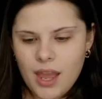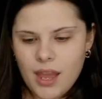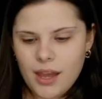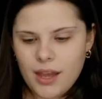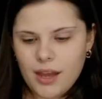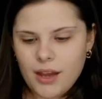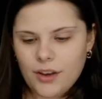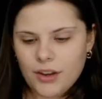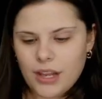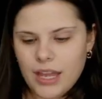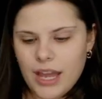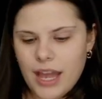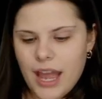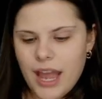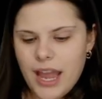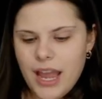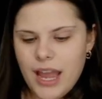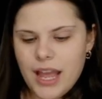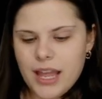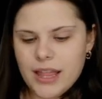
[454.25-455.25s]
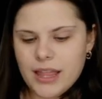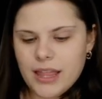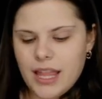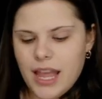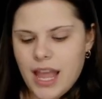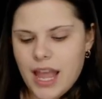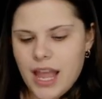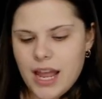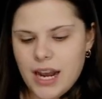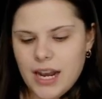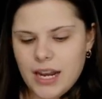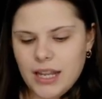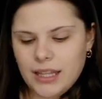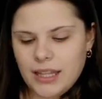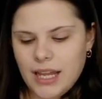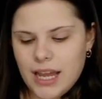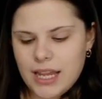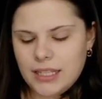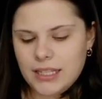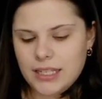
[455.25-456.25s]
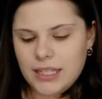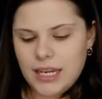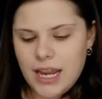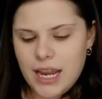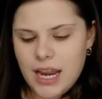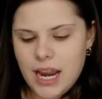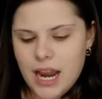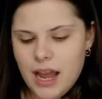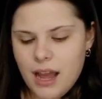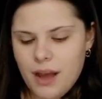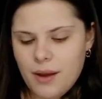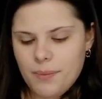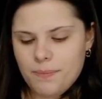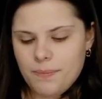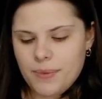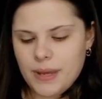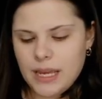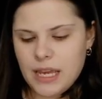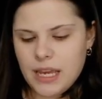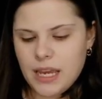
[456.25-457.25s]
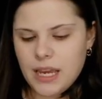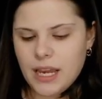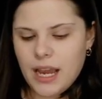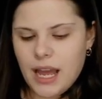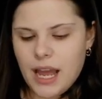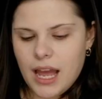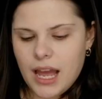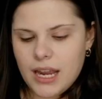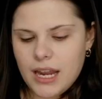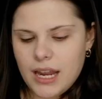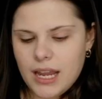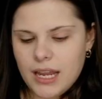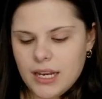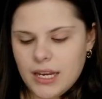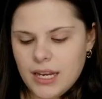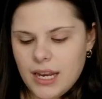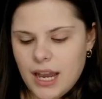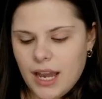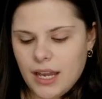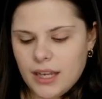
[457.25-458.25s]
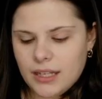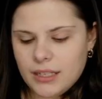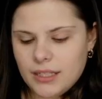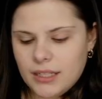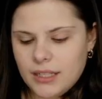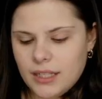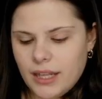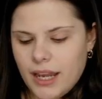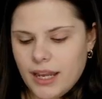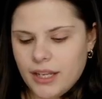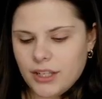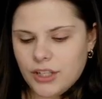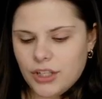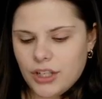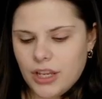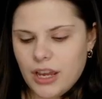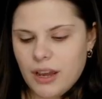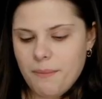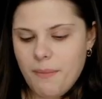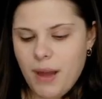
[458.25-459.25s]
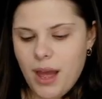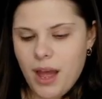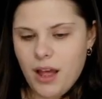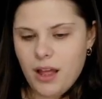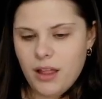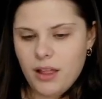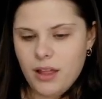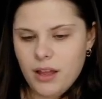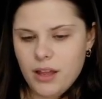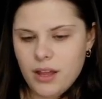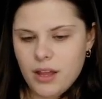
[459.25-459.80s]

Okay, and then let's take a peek at index.html.